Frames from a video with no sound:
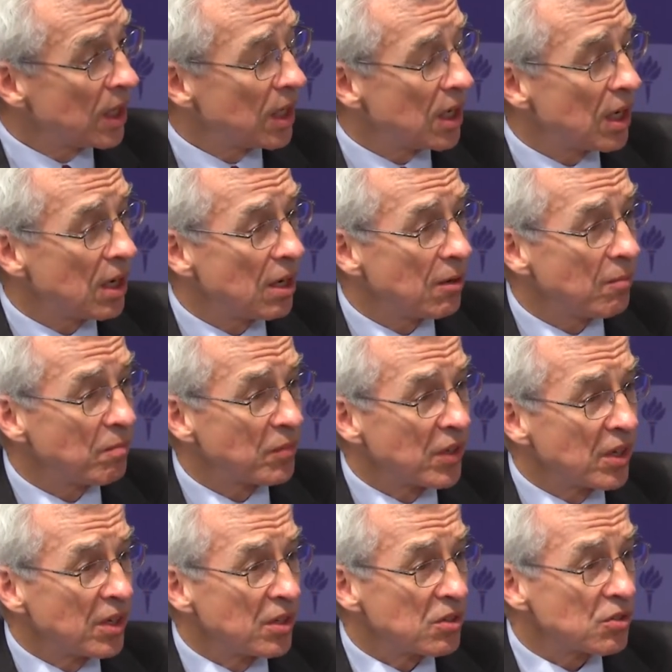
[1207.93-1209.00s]
Um,
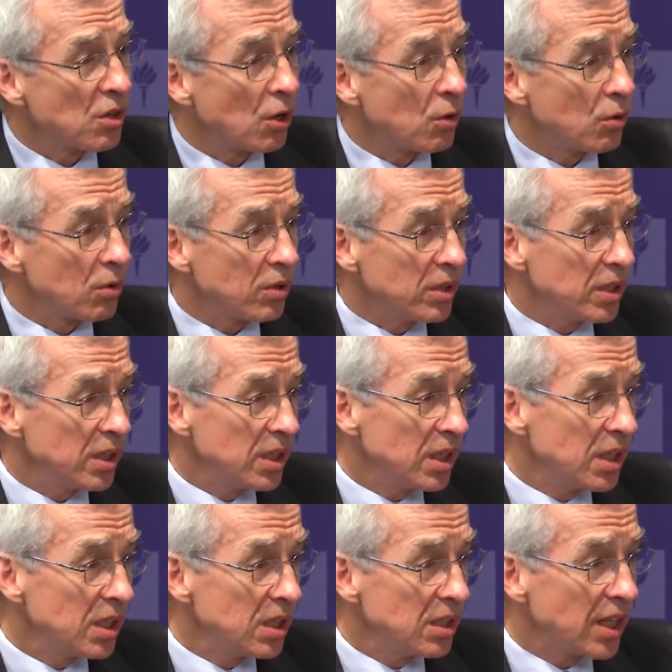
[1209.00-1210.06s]
so
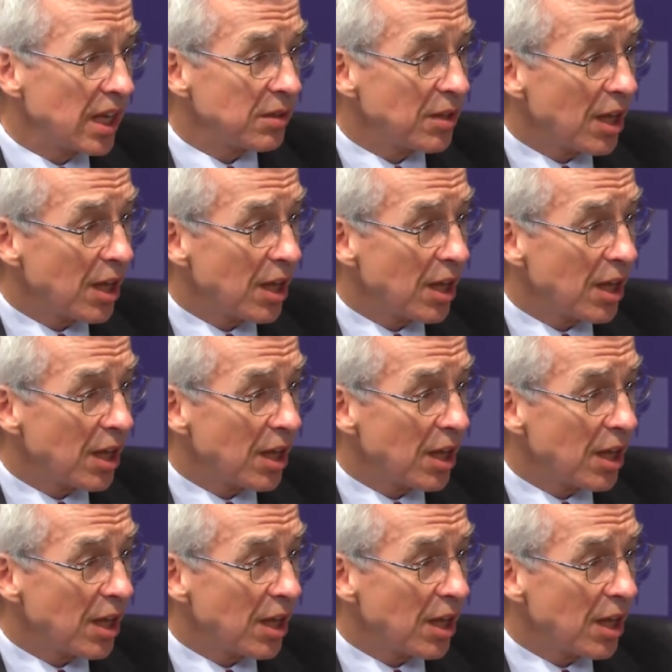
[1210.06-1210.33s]
that,